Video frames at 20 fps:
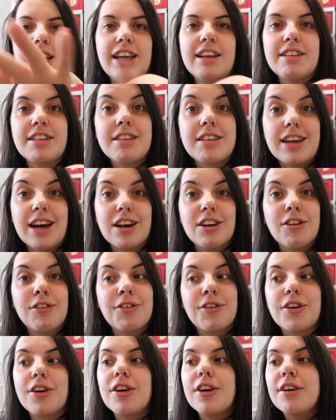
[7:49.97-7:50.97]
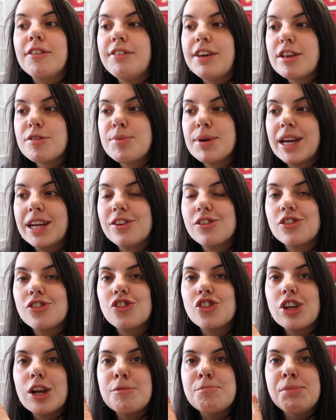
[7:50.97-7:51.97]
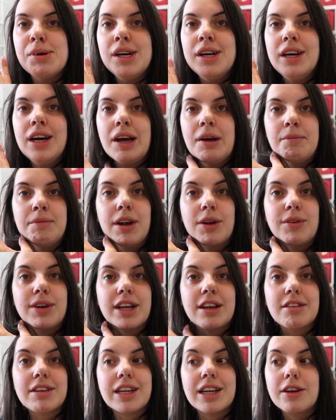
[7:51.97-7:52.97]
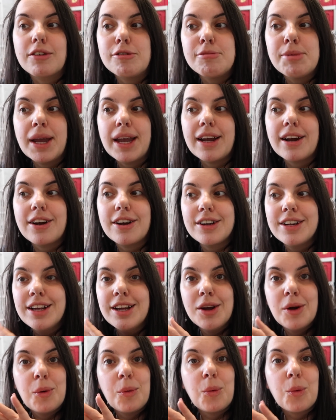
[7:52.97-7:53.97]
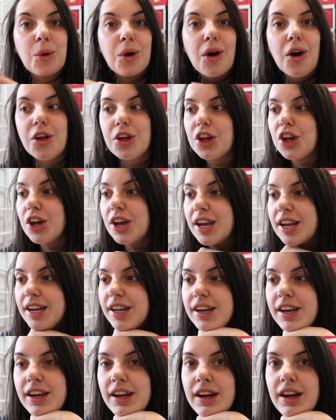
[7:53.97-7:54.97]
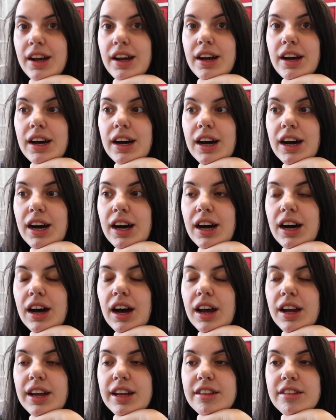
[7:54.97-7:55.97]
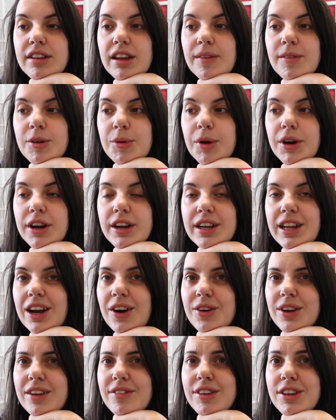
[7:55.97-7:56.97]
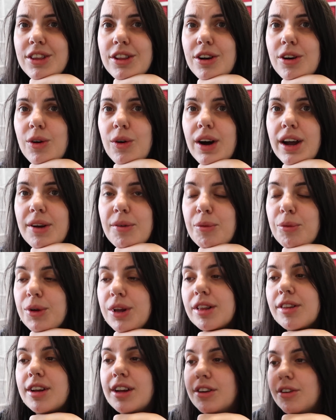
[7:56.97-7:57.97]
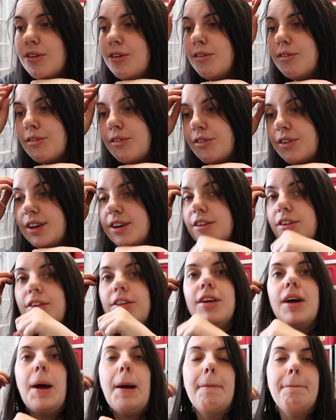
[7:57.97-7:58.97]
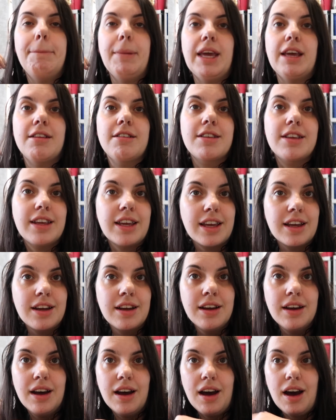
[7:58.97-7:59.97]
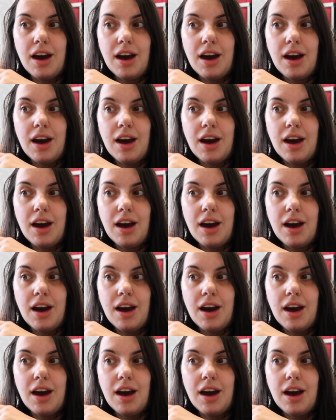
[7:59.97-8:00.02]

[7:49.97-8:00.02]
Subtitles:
He's in Seattle for a Facebook internship. My ring is getting repaired. We're all good. It's time to work now, even though I really don't feel amazing.